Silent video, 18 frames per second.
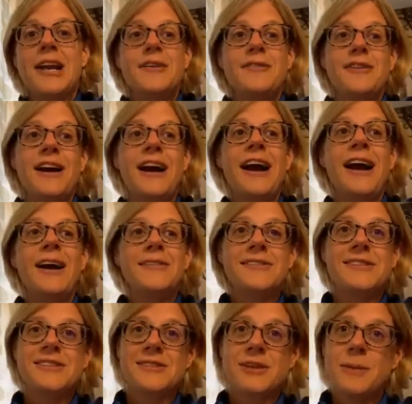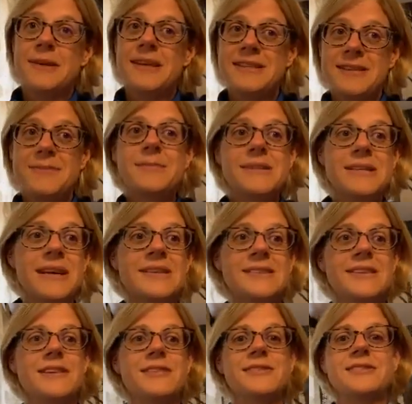And if I have to stop eating
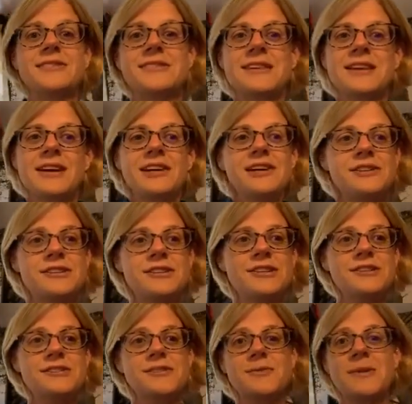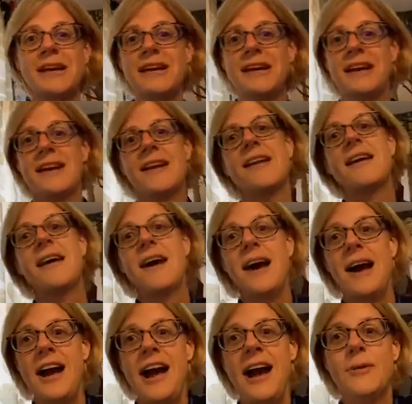potatoes to lose weight, Helen,
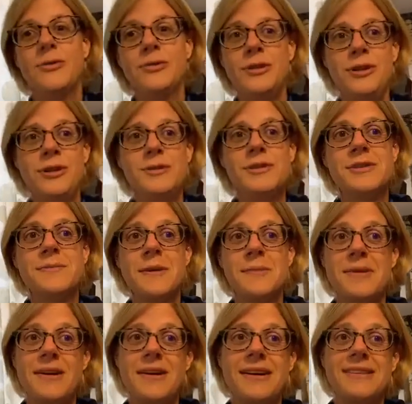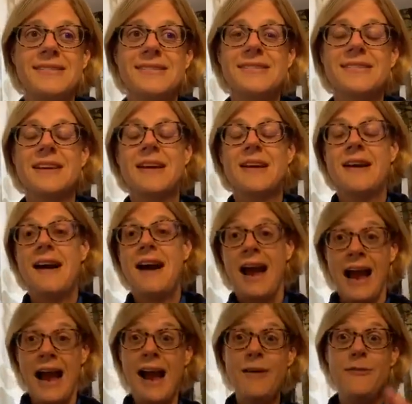I will lose my mind.
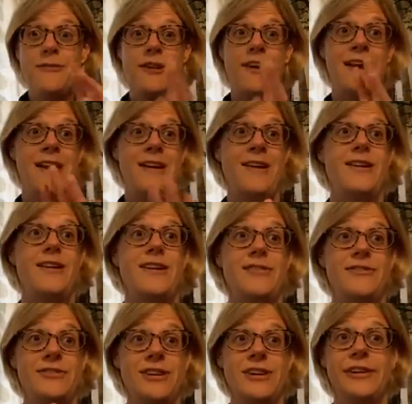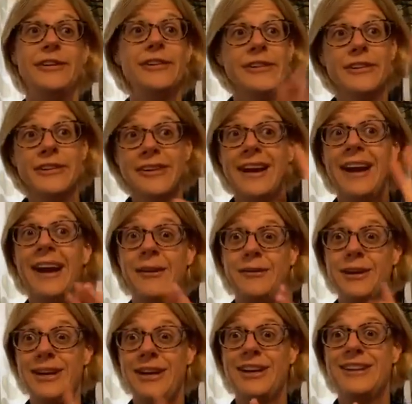Have I heard, though?
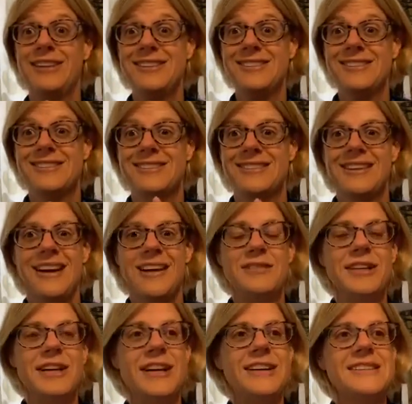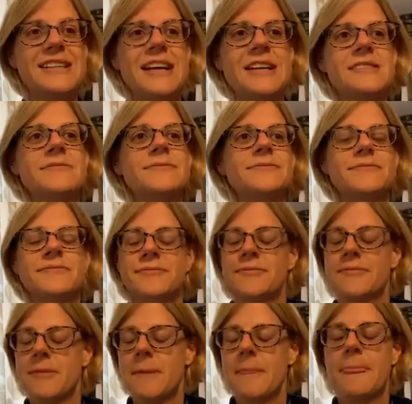Have I heard, Helen?
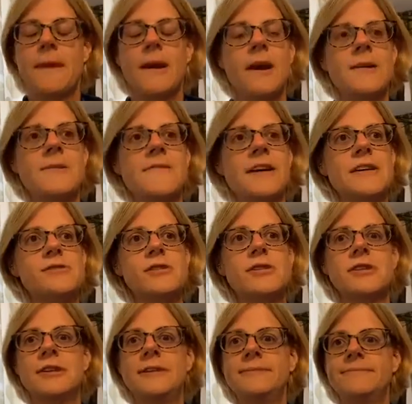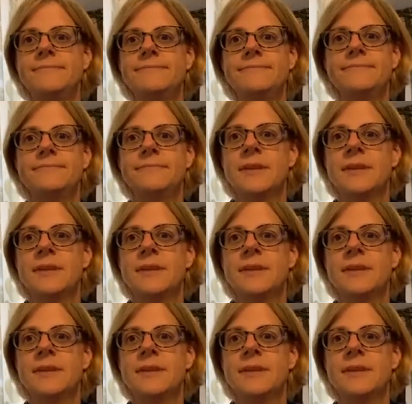Can't live without chocolate.